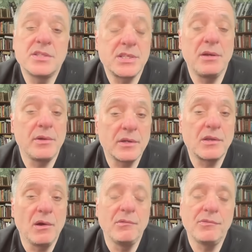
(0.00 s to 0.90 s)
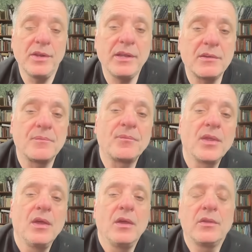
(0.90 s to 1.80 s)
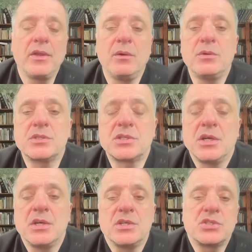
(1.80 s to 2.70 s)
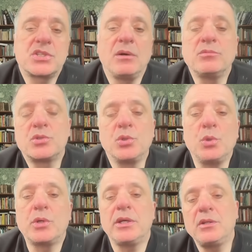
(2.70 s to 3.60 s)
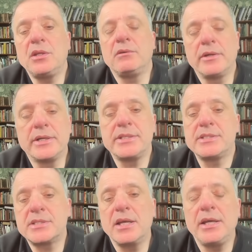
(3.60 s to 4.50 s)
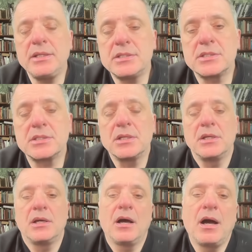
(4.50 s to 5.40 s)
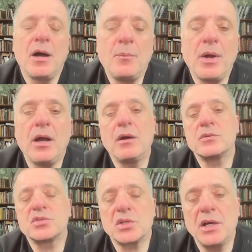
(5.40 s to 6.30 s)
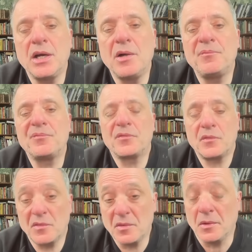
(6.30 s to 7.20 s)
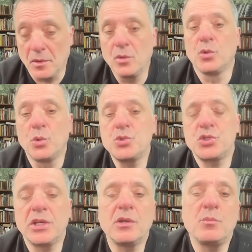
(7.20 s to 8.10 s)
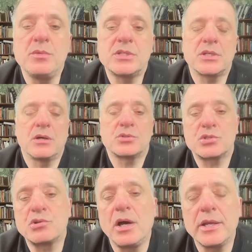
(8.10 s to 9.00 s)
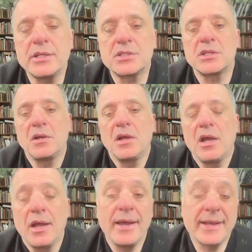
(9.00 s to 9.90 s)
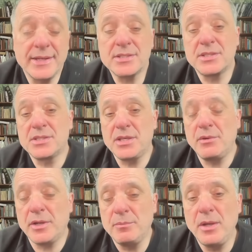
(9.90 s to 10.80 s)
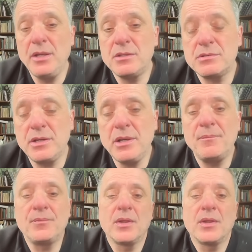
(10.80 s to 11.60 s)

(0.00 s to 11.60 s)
the Syrian conflict, there was some talk in the United States about launching missile strikes against the Syrian military,